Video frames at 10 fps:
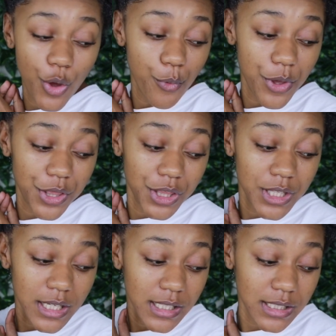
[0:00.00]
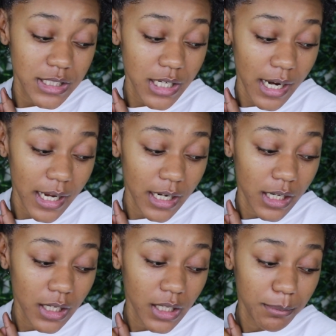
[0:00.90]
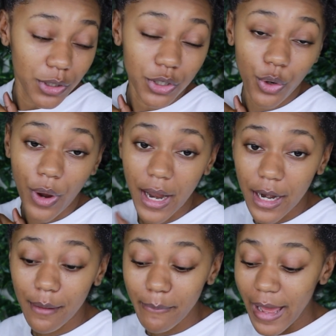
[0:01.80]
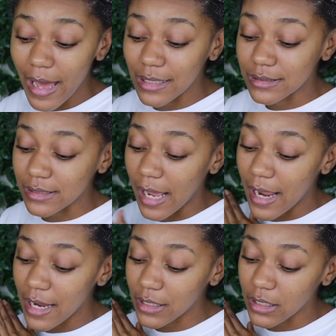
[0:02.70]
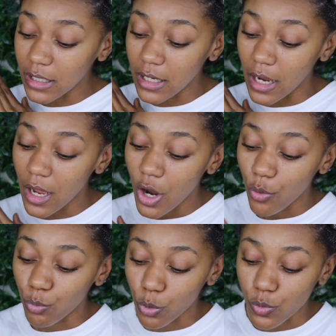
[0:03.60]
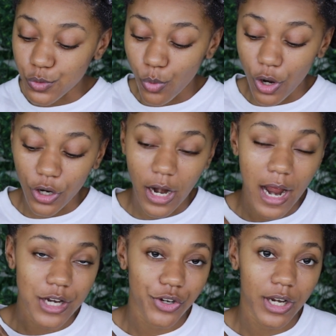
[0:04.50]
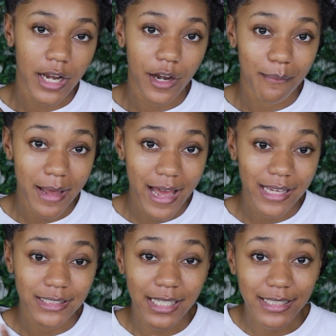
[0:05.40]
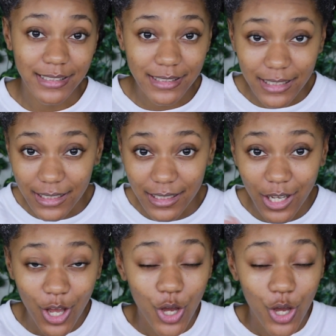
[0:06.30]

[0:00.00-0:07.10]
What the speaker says: with the TGIN Honey Miracle Hair Mask and the Rose Water Hydrating Hair Mask and see